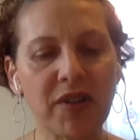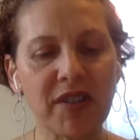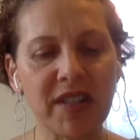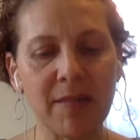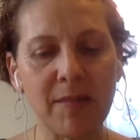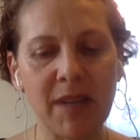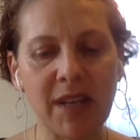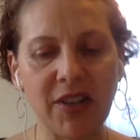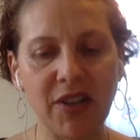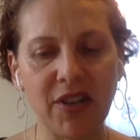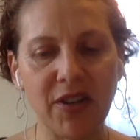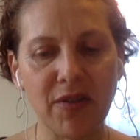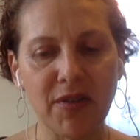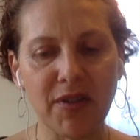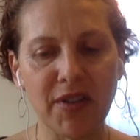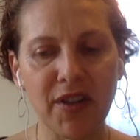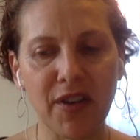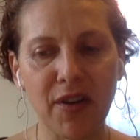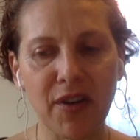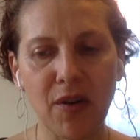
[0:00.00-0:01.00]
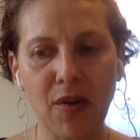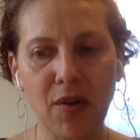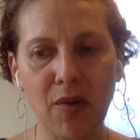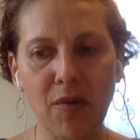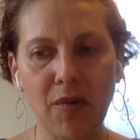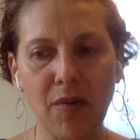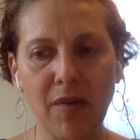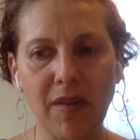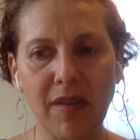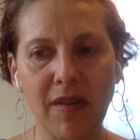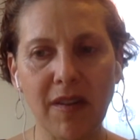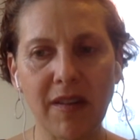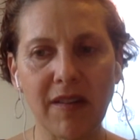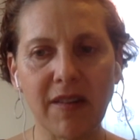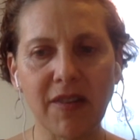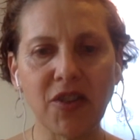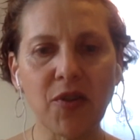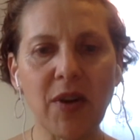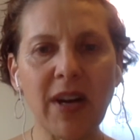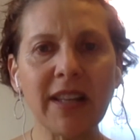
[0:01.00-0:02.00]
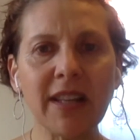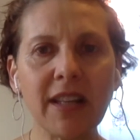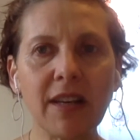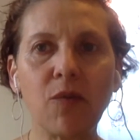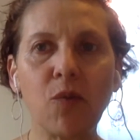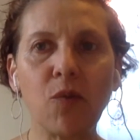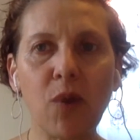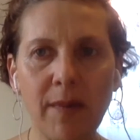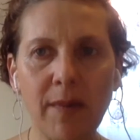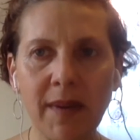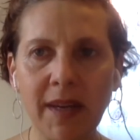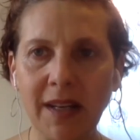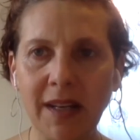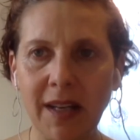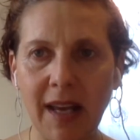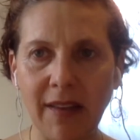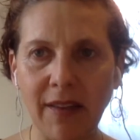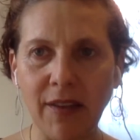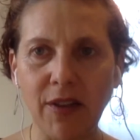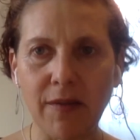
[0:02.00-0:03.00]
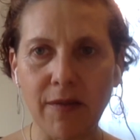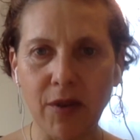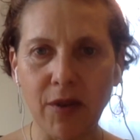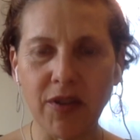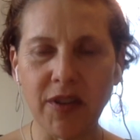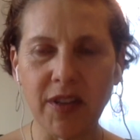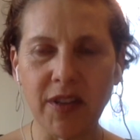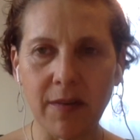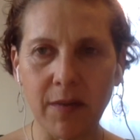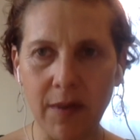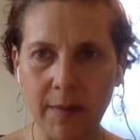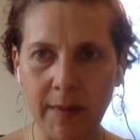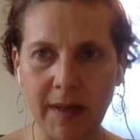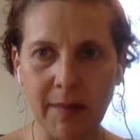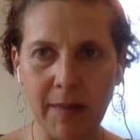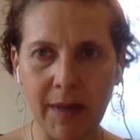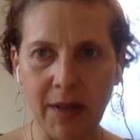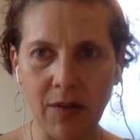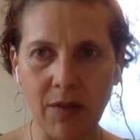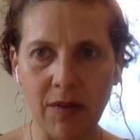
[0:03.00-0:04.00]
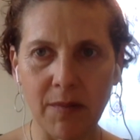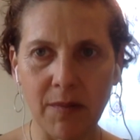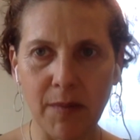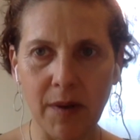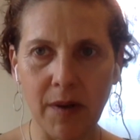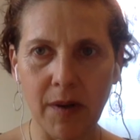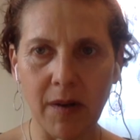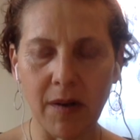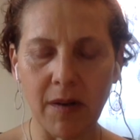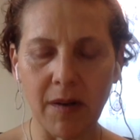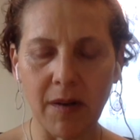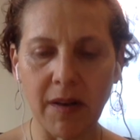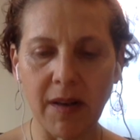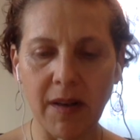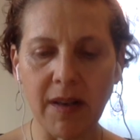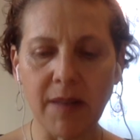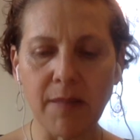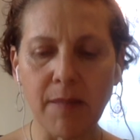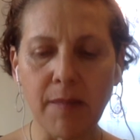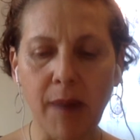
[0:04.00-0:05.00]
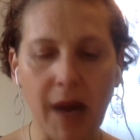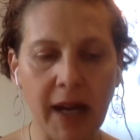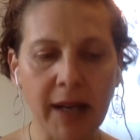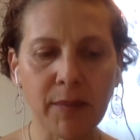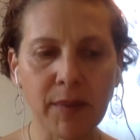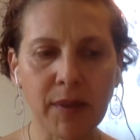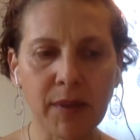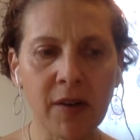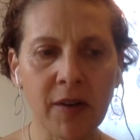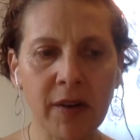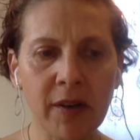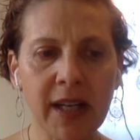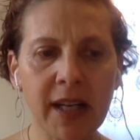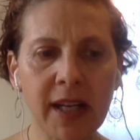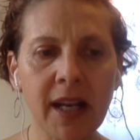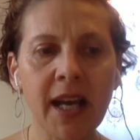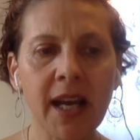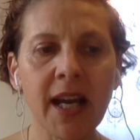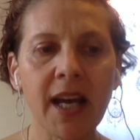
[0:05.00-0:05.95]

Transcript: to me too so the, the strength of women and the diversity of women in my group are eh, mind-blowing